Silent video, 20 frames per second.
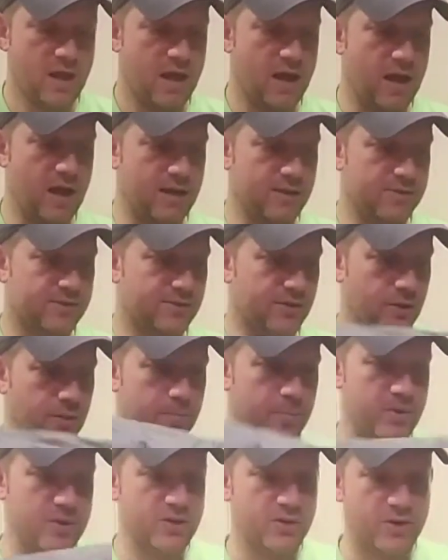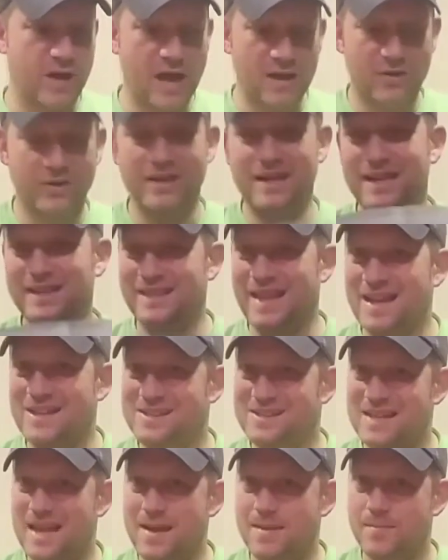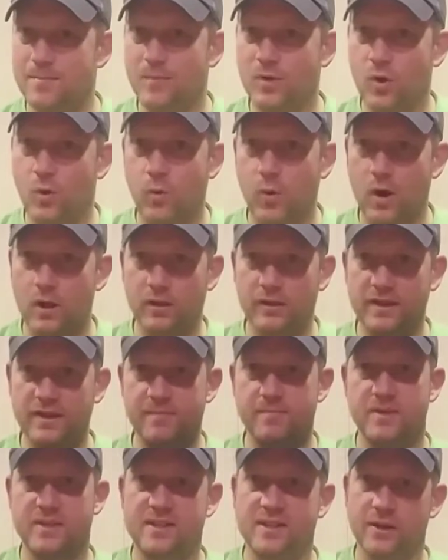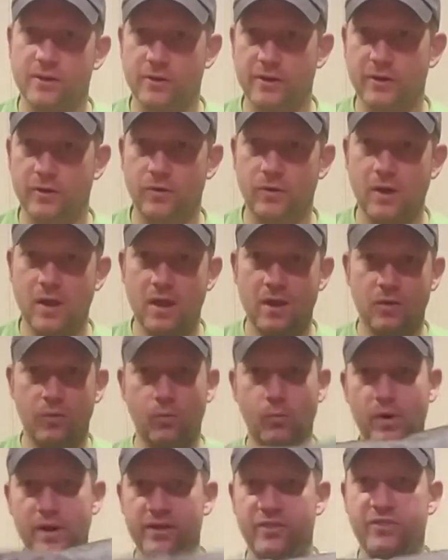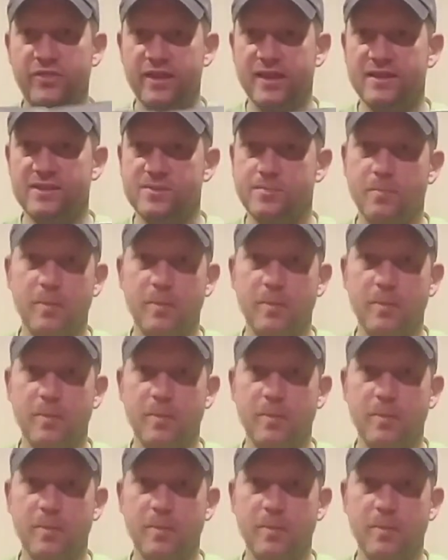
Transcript: But you're not going to get that same quality of material with this,